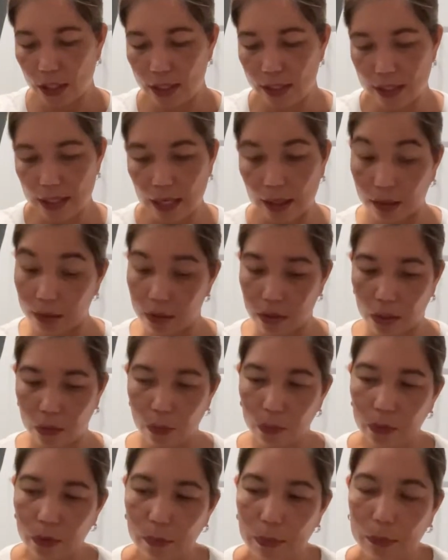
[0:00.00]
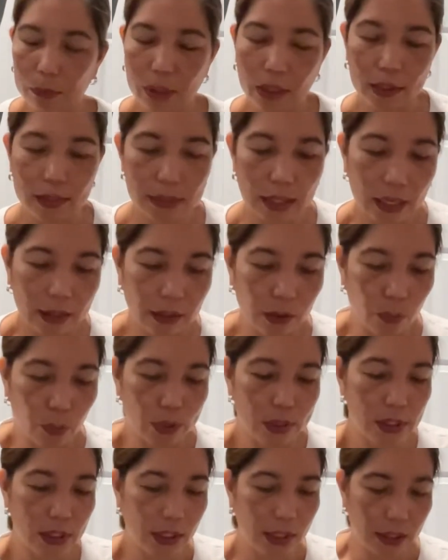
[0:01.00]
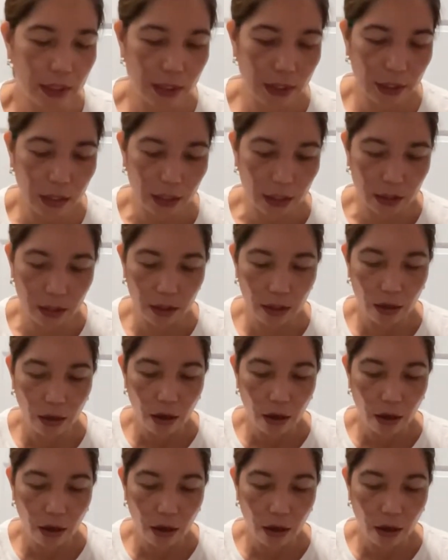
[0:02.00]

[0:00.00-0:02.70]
inside because I don't remember exactly what's in here